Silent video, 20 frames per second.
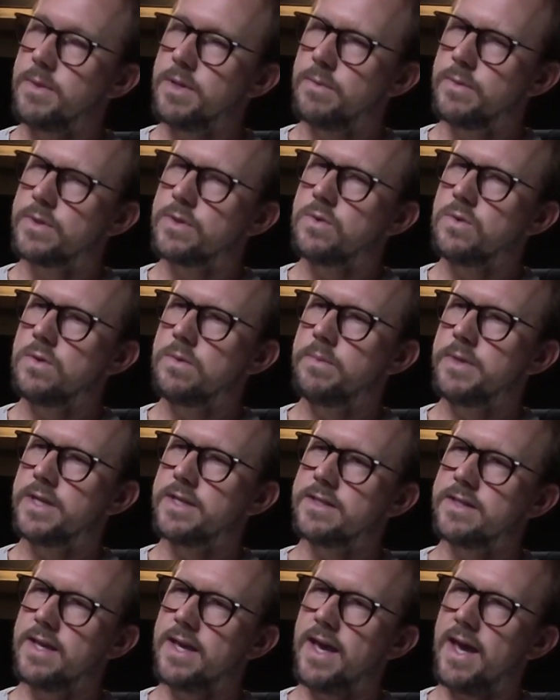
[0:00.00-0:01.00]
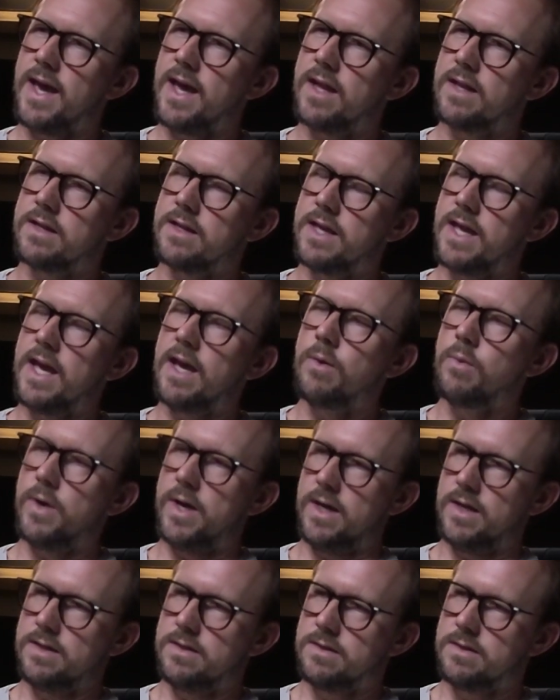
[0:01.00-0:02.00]
was cool because they had
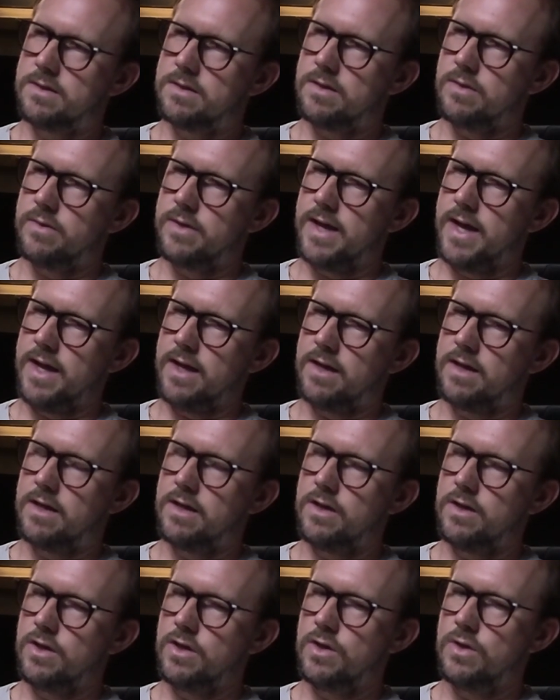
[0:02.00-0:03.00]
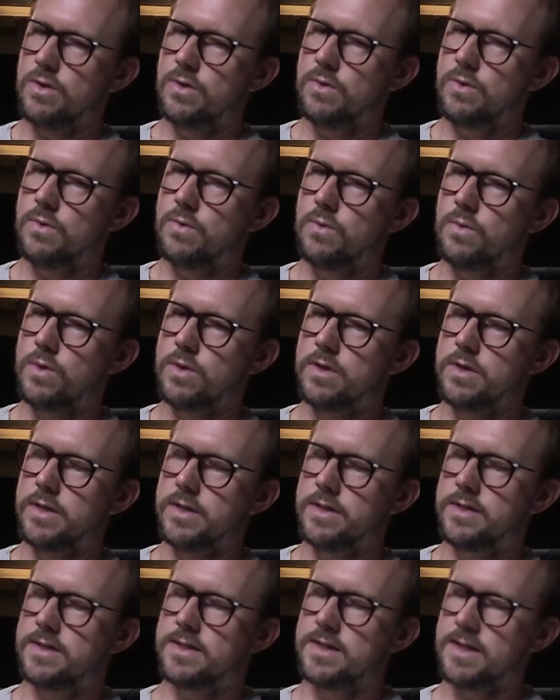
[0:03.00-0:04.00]
gateways. So like you
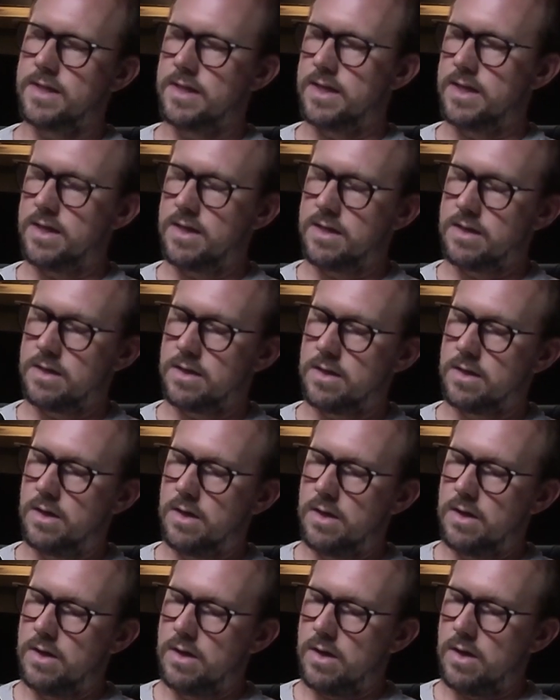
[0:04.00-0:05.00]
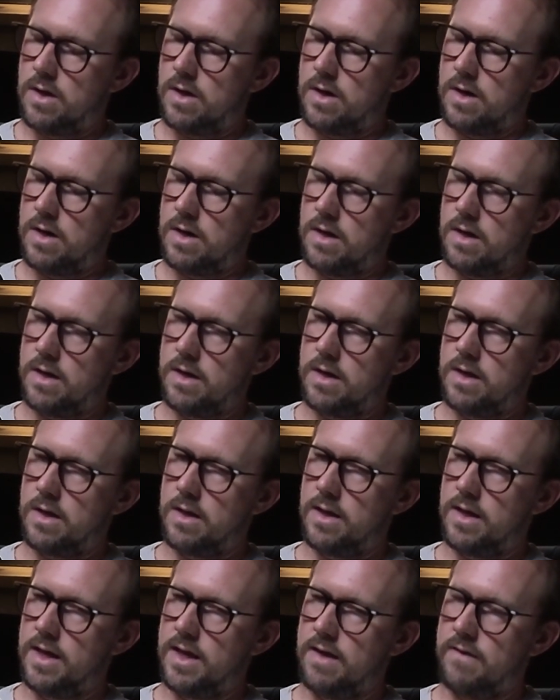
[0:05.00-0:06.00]
would sit in on
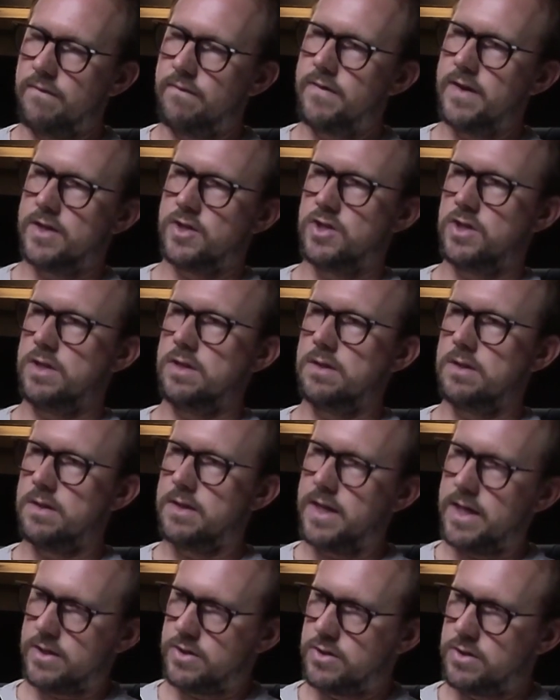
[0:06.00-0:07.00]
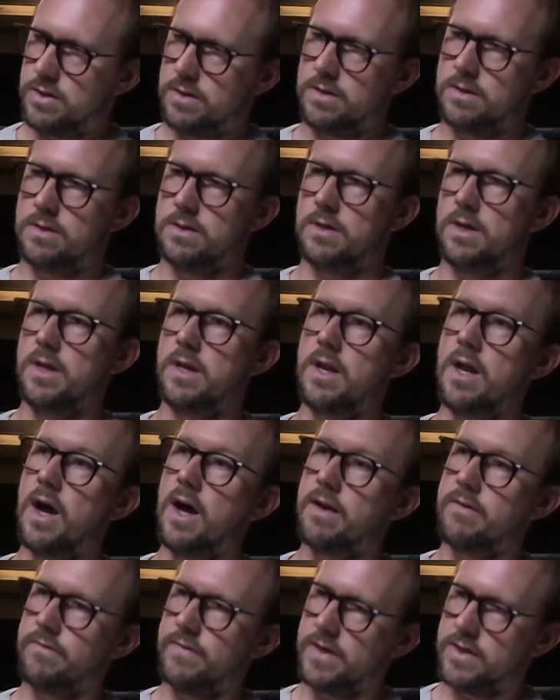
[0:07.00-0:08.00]
a fiction lecture, a
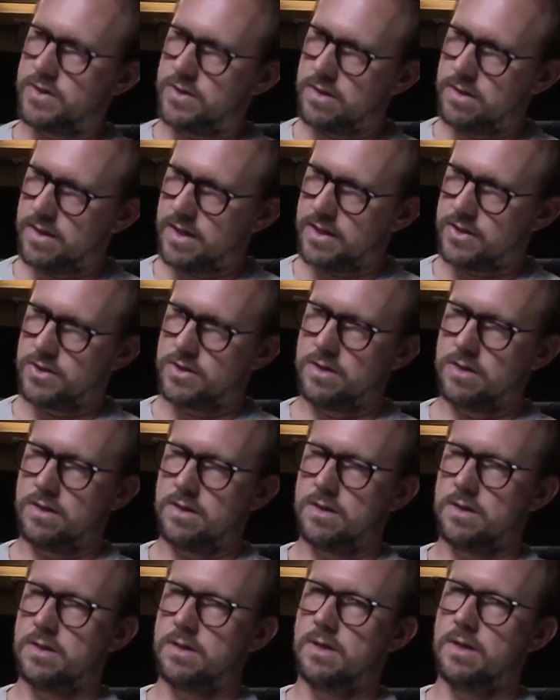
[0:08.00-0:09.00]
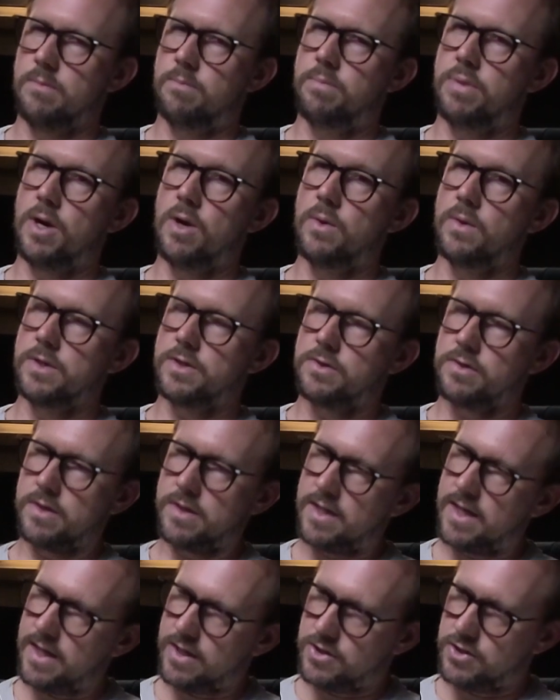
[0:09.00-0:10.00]
nonfiction lecture, a poetry
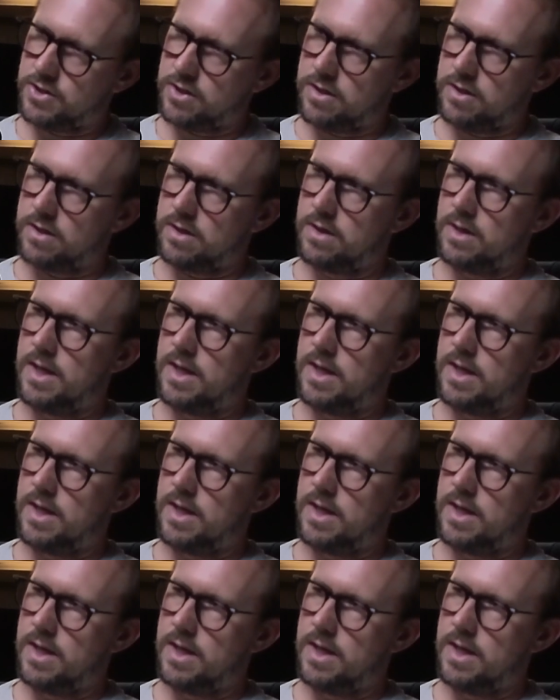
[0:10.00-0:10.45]
lecture.